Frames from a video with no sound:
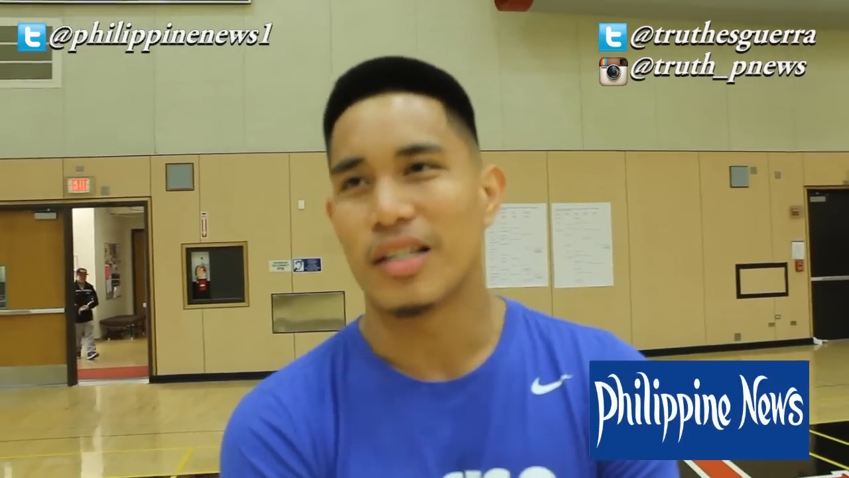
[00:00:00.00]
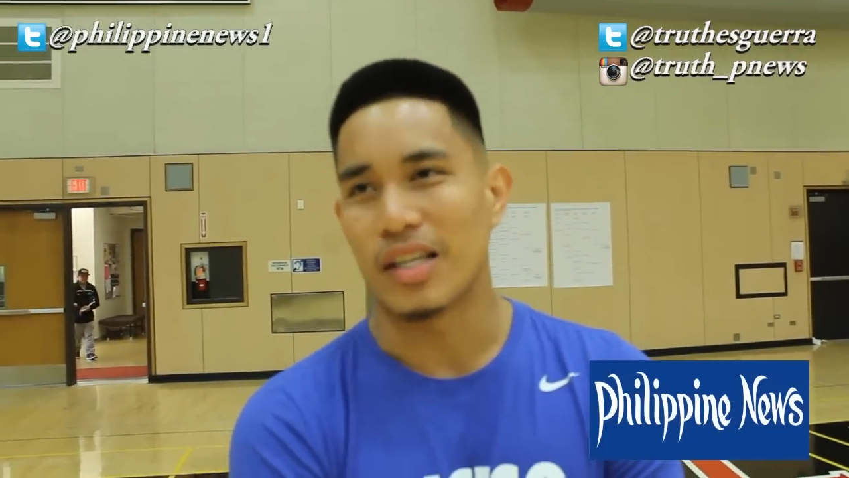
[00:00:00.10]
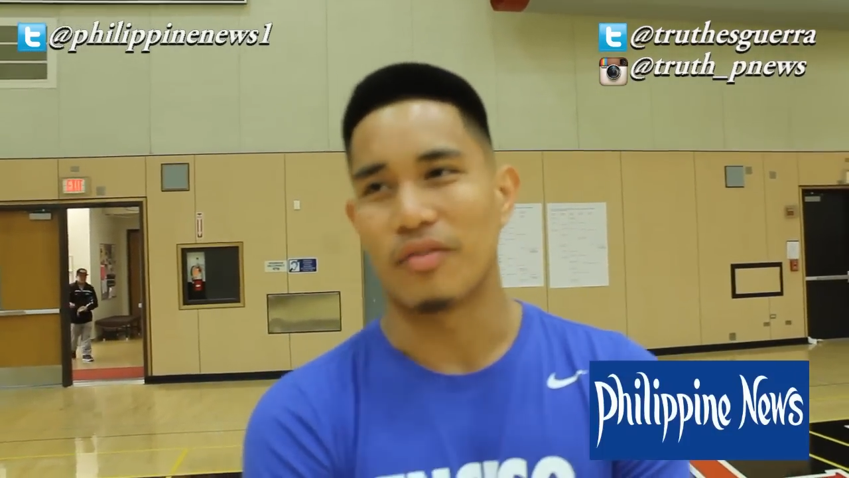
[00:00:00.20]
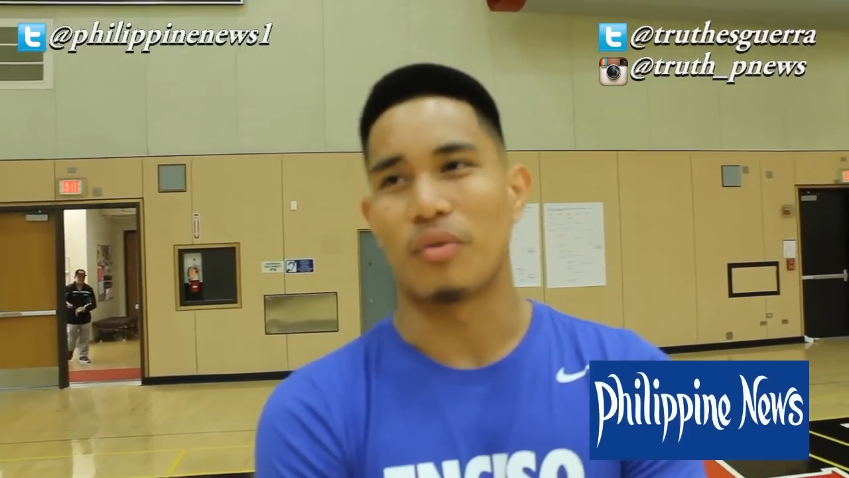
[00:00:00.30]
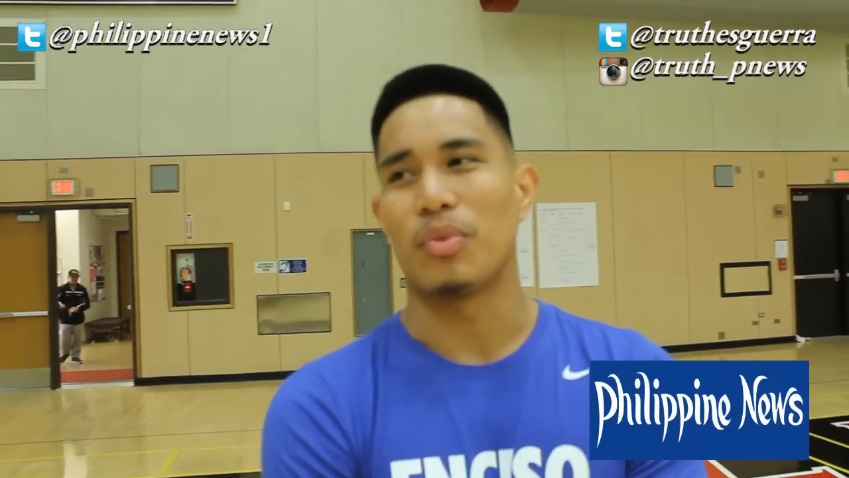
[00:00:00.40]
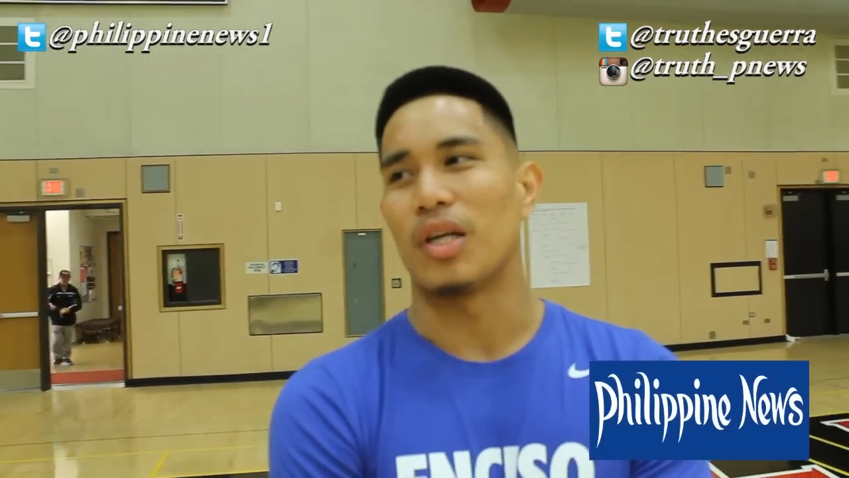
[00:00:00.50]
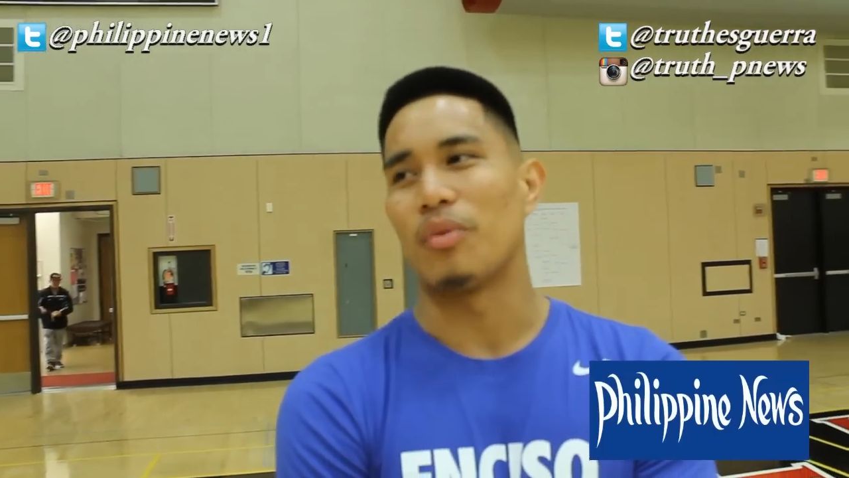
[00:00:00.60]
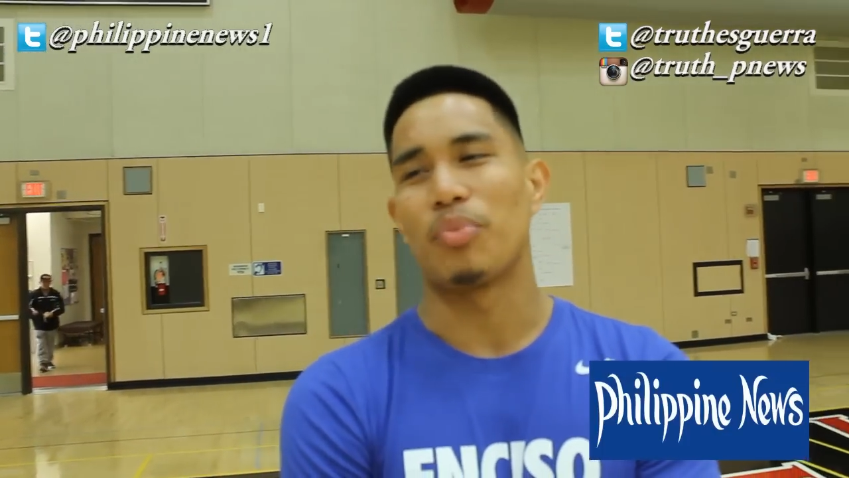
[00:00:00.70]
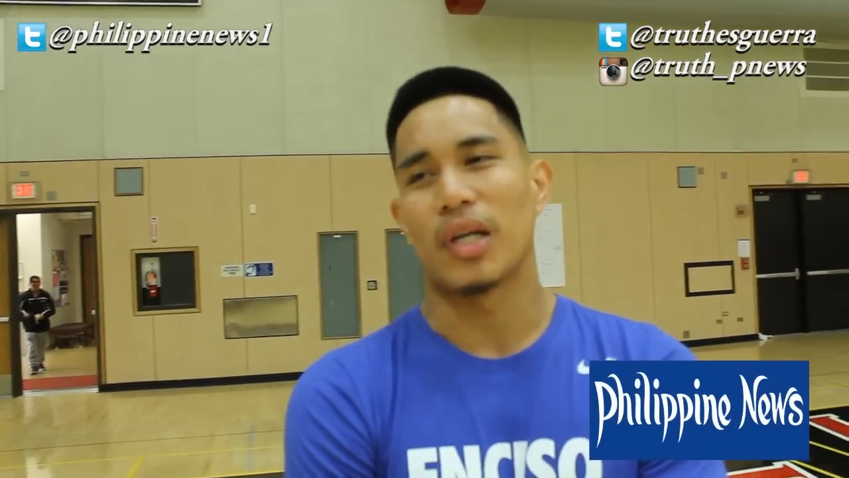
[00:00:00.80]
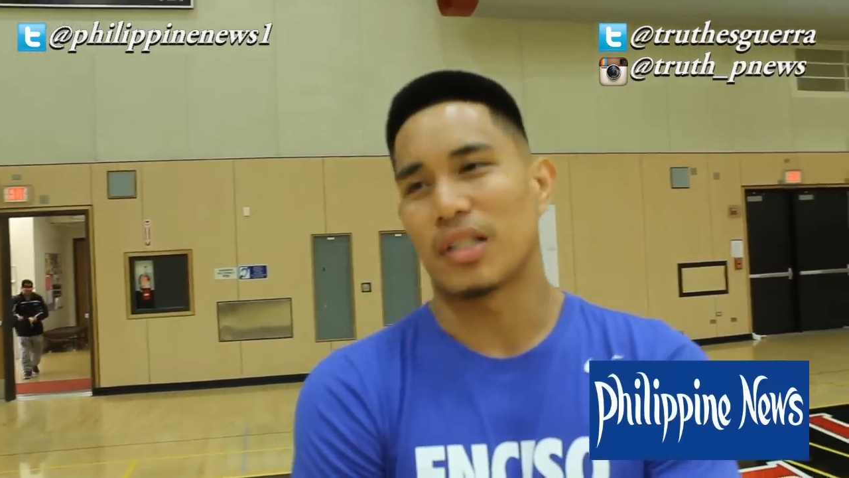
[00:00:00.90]
to even
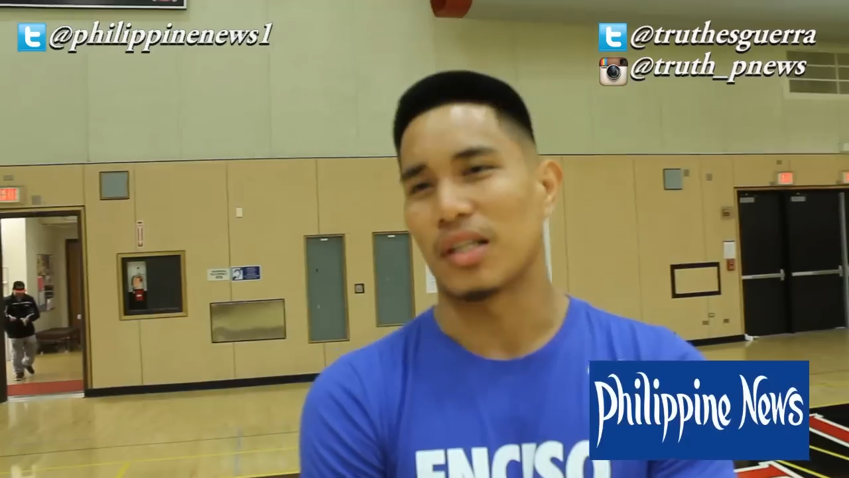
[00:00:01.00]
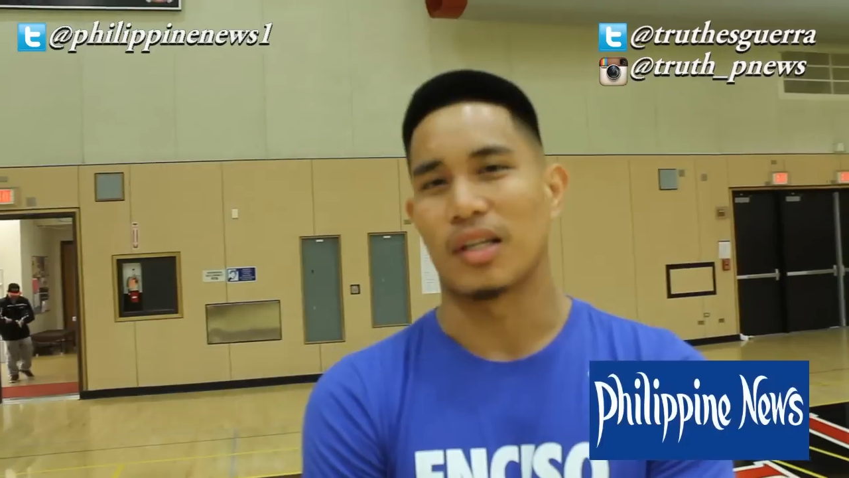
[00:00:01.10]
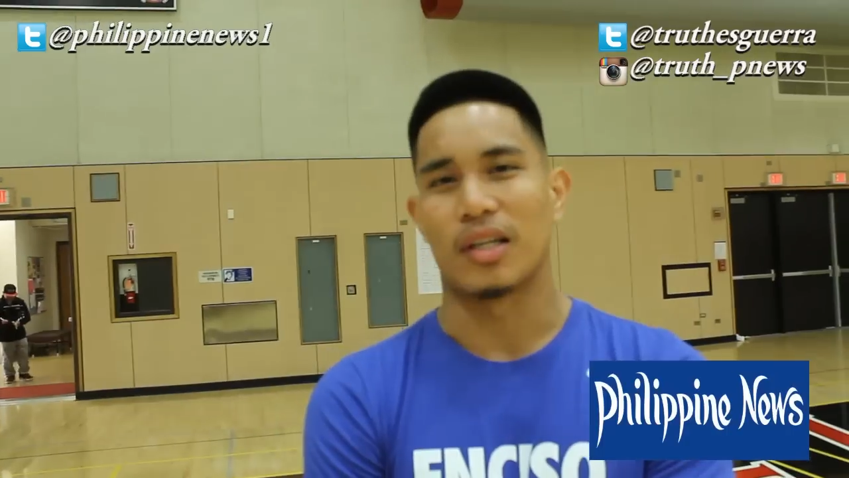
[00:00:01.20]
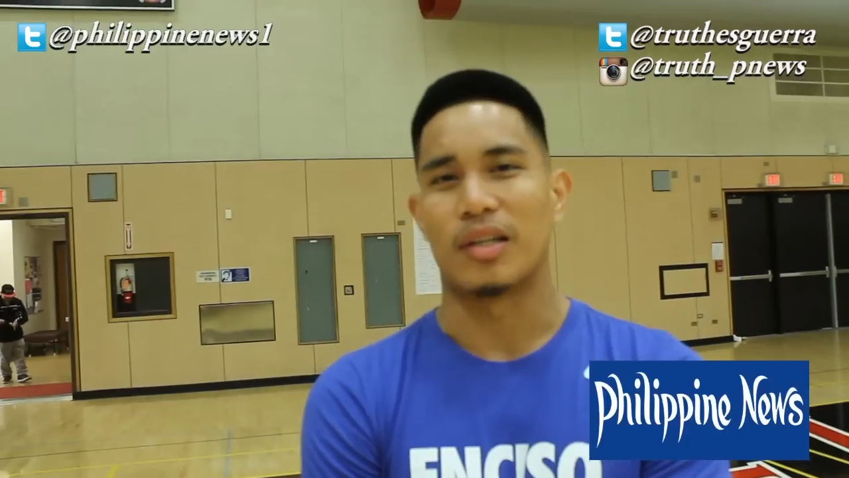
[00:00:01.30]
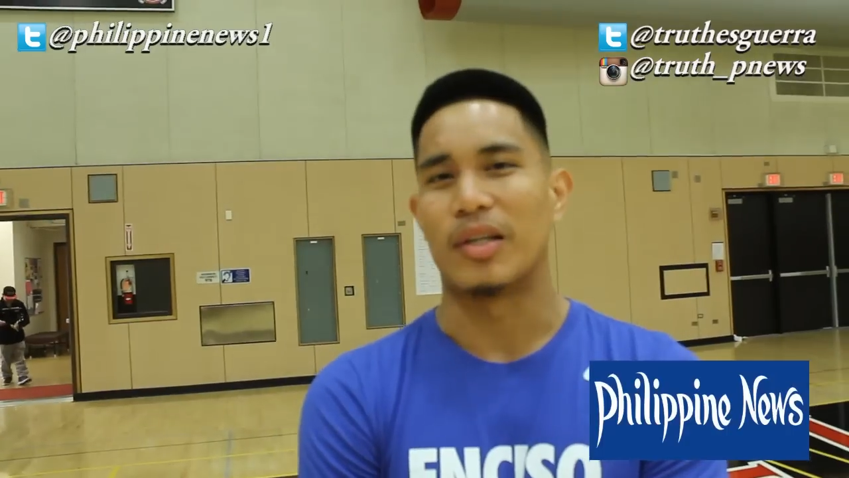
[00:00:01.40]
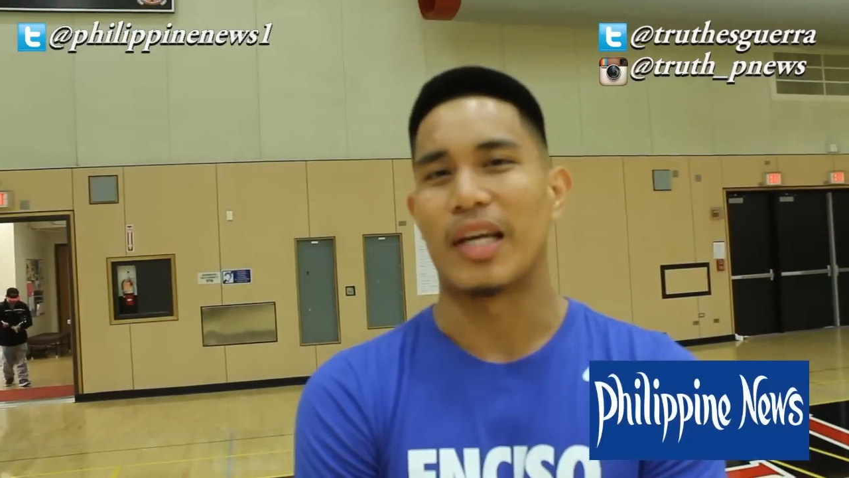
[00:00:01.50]
be picked to